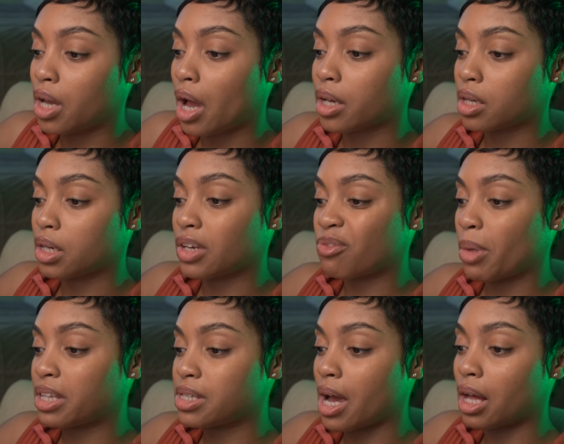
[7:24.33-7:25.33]
I can give
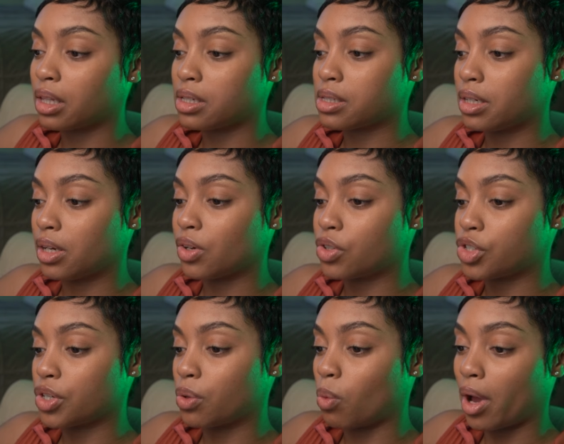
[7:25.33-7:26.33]
my talents and
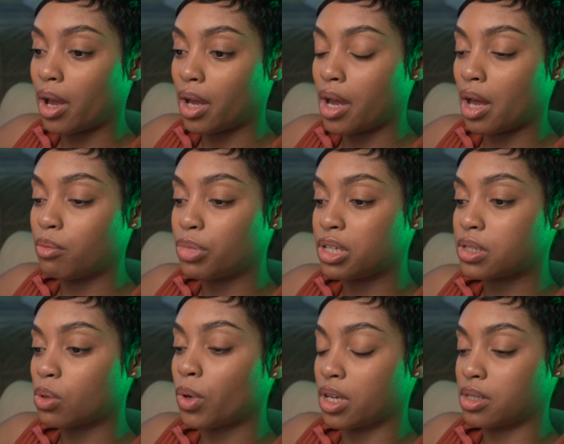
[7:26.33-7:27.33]
energy away and be
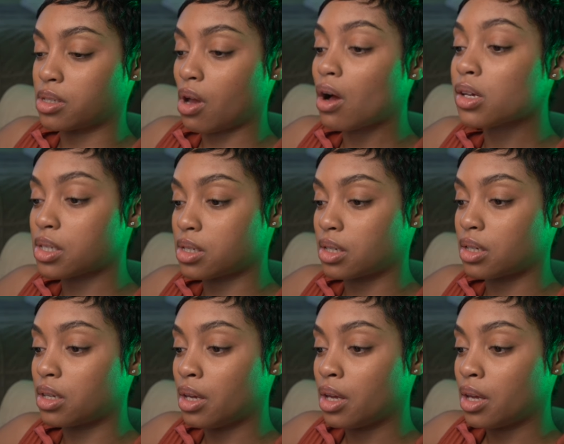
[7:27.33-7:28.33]
so exhausted